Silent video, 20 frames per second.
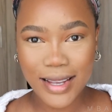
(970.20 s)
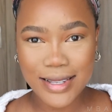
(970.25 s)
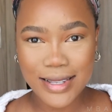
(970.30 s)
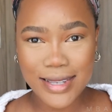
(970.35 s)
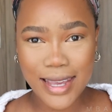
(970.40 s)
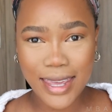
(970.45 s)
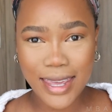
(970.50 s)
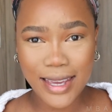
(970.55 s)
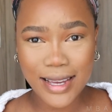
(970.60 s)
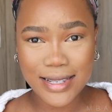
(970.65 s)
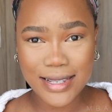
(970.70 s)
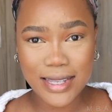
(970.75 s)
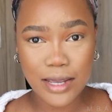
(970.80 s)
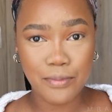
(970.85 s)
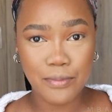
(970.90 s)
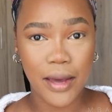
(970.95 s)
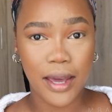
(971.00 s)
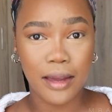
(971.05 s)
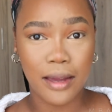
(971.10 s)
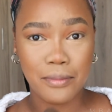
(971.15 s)
taking a
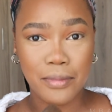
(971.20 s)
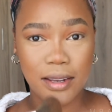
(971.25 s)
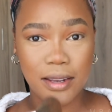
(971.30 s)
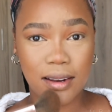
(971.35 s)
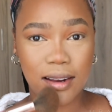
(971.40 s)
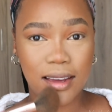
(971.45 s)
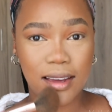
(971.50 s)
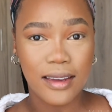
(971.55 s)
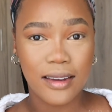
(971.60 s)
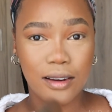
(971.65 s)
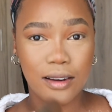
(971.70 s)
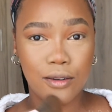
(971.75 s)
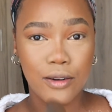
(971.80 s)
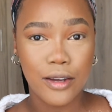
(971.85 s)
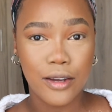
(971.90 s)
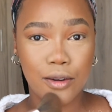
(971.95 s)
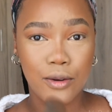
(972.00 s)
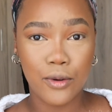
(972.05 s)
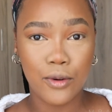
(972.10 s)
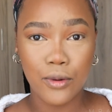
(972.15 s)
step back and being like,
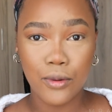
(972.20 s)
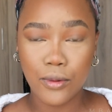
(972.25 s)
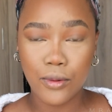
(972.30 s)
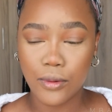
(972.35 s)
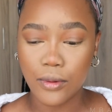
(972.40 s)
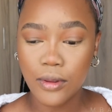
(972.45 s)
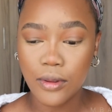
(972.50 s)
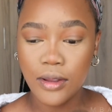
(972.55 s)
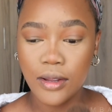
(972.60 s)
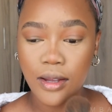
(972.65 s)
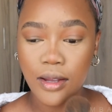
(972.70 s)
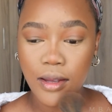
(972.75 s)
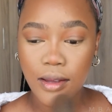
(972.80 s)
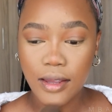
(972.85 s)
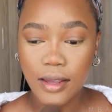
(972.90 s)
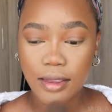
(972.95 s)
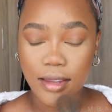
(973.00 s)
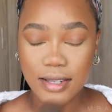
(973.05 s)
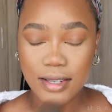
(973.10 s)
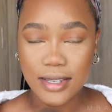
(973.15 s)
okay, cool,
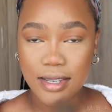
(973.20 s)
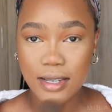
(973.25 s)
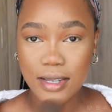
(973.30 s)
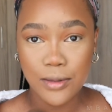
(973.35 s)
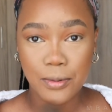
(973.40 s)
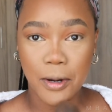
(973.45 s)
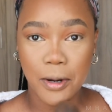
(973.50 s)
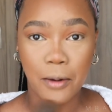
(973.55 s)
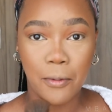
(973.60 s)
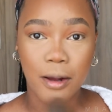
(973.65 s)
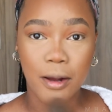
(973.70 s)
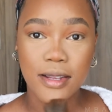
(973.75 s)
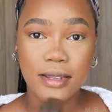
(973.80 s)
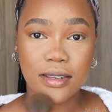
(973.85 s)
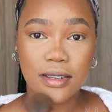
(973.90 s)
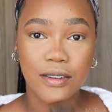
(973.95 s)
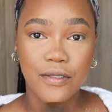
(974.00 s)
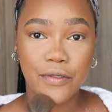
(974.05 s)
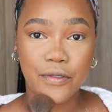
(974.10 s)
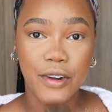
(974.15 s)
this is what I want
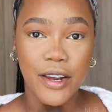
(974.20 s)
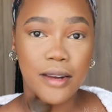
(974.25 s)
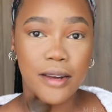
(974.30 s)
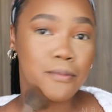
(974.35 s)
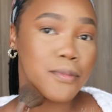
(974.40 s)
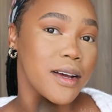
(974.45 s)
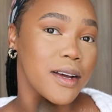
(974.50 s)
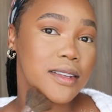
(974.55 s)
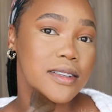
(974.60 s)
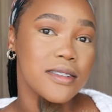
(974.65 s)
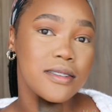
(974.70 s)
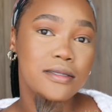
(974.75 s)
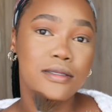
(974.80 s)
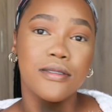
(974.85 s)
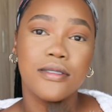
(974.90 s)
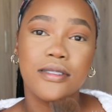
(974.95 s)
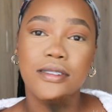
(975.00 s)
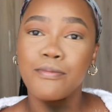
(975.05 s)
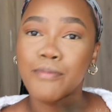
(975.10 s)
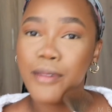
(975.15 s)
in a friend, but
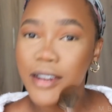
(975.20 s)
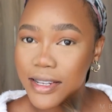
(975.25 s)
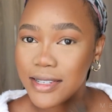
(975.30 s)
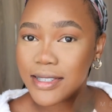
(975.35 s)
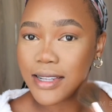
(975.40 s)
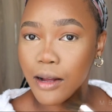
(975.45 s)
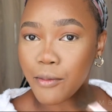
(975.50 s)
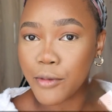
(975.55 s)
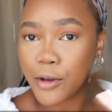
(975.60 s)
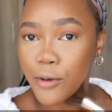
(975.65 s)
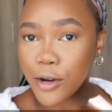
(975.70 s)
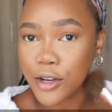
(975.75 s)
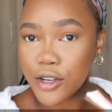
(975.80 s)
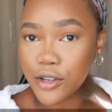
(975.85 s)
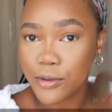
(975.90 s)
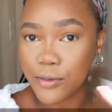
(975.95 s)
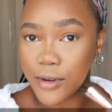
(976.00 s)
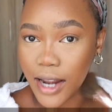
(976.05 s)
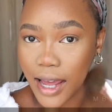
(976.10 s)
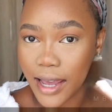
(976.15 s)
please tell me what
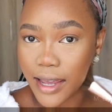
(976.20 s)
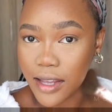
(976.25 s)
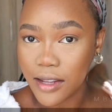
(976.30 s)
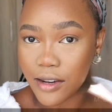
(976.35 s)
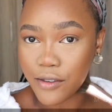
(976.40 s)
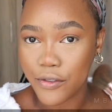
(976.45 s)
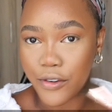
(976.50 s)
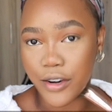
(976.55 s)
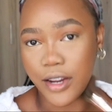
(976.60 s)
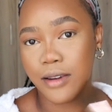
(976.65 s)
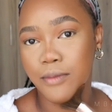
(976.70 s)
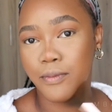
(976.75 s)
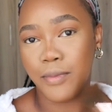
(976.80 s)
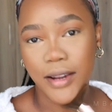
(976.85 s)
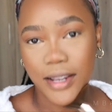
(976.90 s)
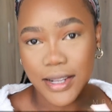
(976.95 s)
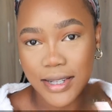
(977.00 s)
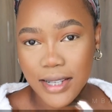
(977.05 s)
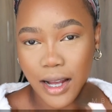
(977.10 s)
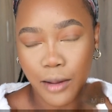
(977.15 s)
you would like in a friend,
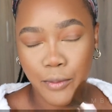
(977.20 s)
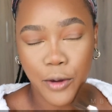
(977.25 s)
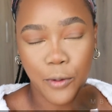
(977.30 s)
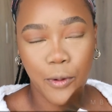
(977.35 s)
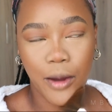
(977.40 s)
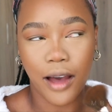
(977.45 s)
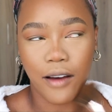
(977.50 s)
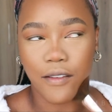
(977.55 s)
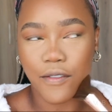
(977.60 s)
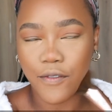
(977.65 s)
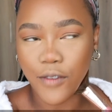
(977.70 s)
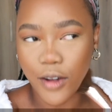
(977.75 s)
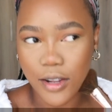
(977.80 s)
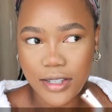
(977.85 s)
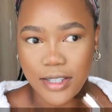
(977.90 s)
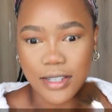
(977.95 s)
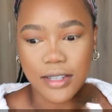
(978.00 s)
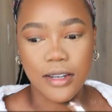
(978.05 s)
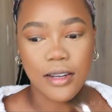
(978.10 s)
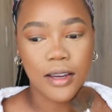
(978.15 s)
please tell me where I've
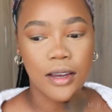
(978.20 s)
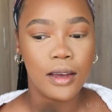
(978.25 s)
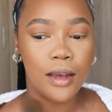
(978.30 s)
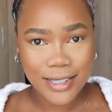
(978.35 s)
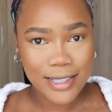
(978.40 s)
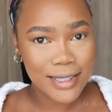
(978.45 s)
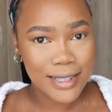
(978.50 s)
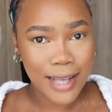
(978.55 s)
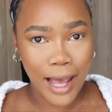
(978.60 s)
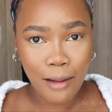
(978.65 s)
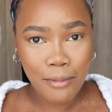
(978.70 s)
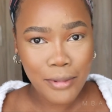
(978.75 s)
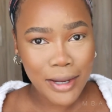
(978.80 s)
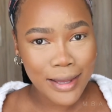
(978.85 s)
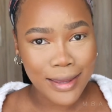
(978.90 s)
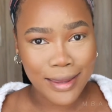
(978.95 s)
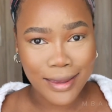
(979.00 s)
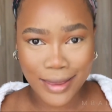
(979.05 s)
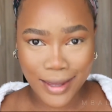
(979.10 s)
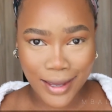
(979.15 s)
faulted, tell me
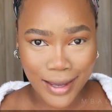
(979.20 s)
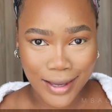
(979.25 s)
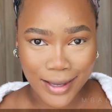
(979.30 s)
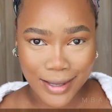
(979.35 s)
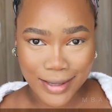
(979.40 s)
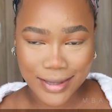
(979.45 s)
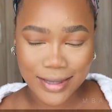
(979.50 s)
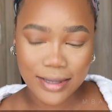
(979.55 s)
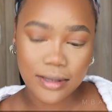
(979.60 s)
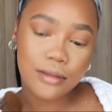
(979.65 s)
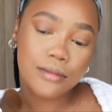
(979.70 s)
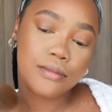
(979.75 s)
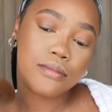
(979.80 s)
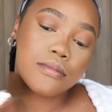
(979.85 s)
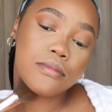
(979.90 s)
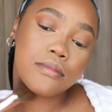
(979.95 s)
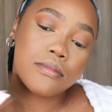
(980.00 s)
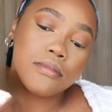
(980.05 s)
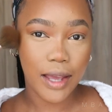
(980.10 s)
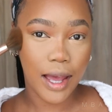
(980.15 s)
the things.
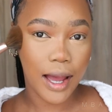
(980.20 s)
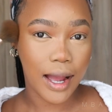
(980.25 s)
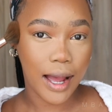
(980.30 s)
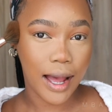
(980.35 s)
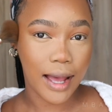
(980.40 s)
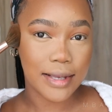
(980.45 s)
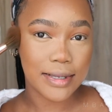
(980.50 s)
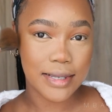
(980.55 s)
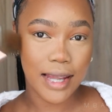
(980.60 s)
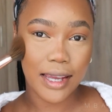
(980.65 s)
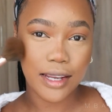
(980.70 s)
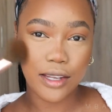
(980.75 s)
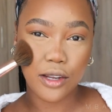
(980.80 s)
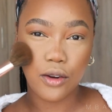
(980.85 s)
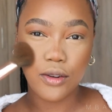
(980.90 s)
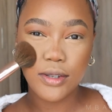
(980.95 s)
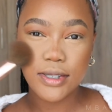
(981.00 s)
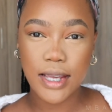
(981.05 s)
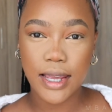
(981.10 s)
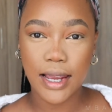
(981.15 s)
Yeah guys, like,
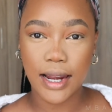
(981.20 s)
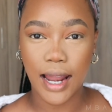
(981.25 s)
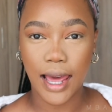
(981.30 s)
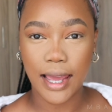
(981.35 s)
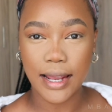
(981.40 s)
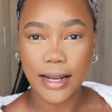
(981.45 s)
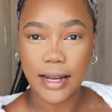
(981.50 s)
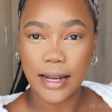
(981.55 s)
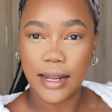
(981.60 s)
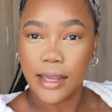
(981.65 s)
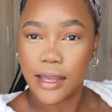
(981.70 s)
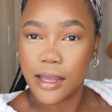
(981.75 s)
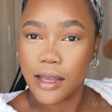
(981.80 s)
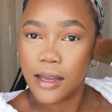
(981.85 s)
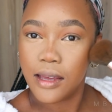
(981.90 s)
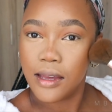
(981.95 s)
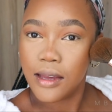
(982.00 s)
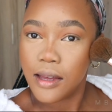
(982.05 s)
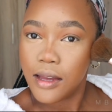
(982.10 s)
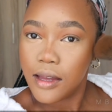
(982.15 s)
don't take lightly
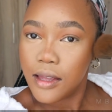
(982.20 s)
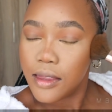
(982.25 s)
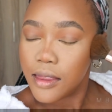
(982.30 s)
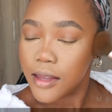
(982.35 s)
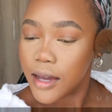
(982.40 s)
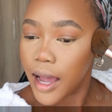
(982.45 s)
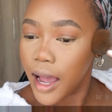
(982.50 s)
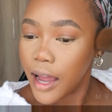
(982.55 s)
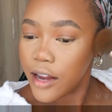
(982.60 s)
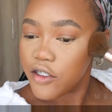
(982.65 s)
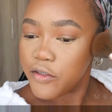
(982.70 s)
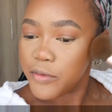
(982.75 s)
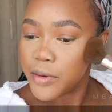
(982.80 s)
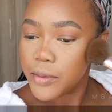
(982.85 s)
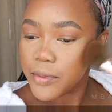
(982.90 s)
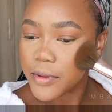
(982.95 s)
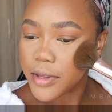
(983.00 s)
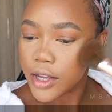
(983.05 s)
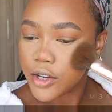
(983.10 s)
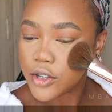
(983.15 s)
the kind of
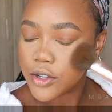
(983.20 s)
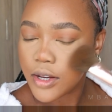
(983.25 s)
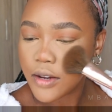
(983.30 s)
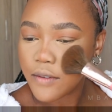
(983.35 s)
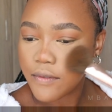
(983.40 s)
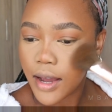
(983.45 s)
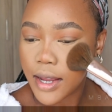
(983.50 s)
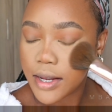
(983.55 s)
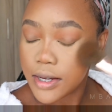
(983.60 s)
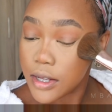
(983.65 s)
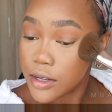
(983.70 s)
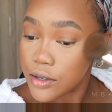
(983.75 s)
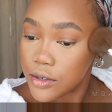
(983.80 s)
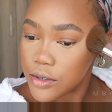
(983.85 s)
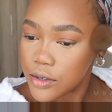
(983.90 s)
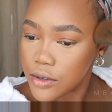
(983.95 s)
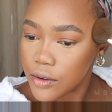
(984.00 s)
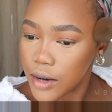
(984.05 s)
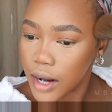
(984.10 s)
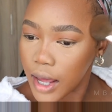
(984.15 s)
people that you invite into
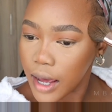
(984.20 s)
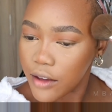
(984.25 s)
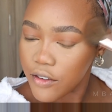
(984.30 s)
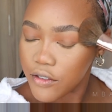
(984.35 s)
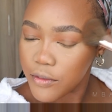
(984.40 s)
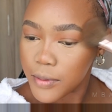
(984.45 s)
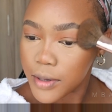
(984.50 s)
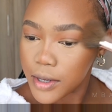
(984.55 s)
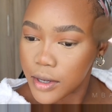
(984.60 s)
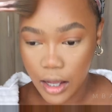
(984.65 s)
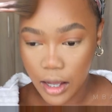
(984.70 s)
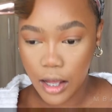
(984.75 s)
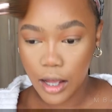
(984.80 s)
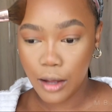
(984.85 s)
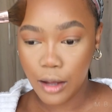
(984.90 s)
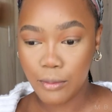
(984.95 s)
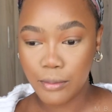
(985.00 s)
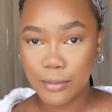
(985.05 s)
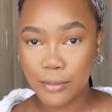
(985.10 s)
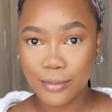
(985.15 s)
your life,
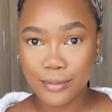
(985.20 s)
because